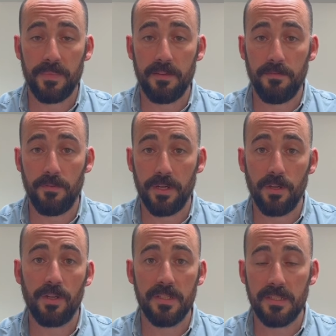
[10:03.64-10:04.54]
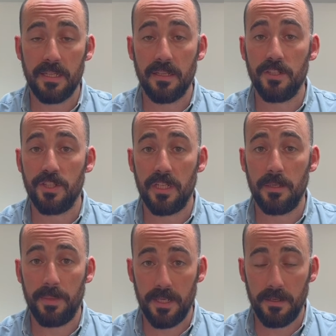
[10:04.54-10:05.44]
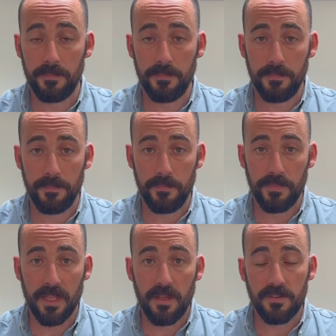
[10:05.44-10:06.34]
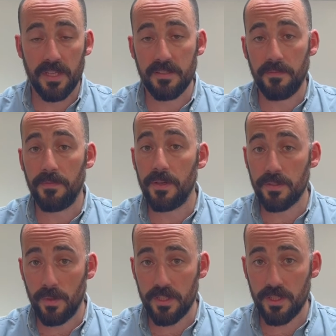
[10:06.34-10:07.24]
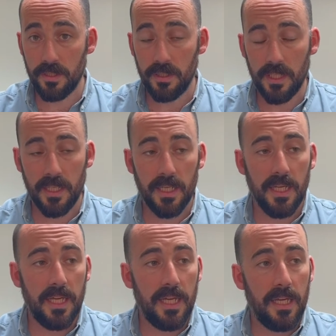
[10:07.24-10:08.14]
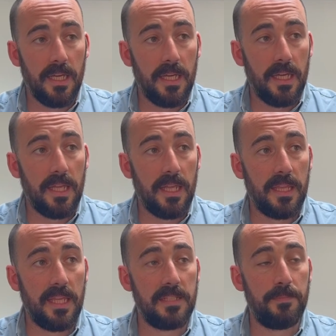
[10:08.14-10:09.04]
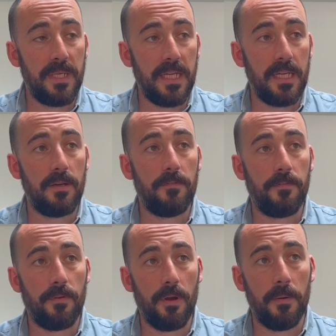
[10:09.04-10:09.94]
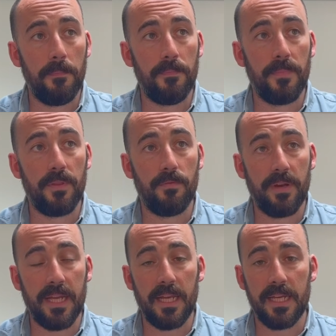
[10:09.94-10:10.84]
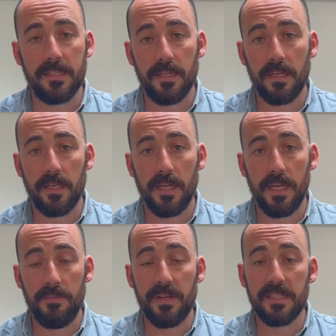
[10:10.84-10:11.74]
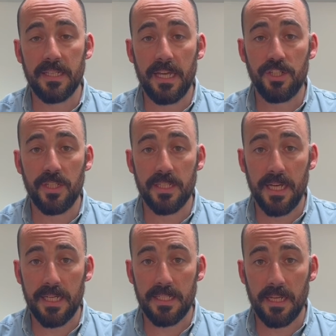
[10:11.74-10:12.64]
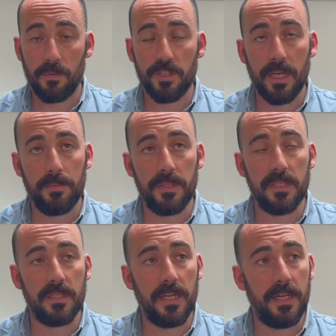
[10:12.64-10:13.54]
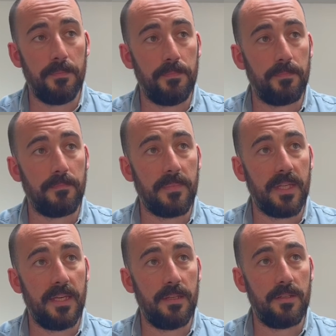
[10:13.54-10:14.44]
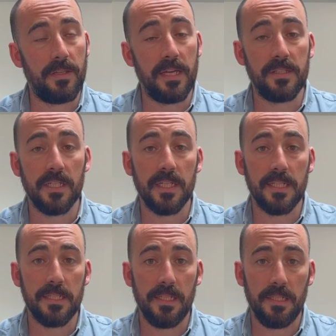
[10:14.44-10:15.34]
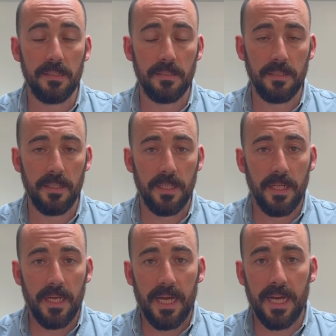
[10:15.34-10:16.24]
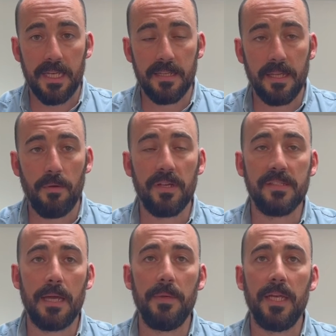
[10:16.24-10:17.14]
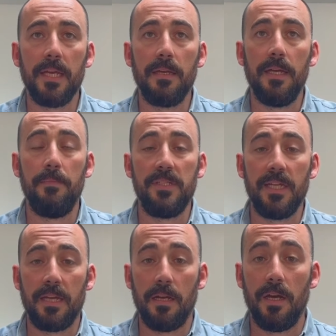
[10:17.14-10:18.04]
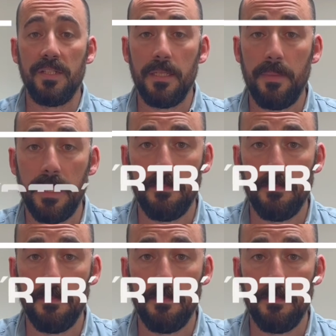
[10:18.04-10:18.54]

for a good consent under GDPR. So that's the first question. There's been from the regulator an investigation into ad tech which happened in 2019, and they're examining in particular RTB.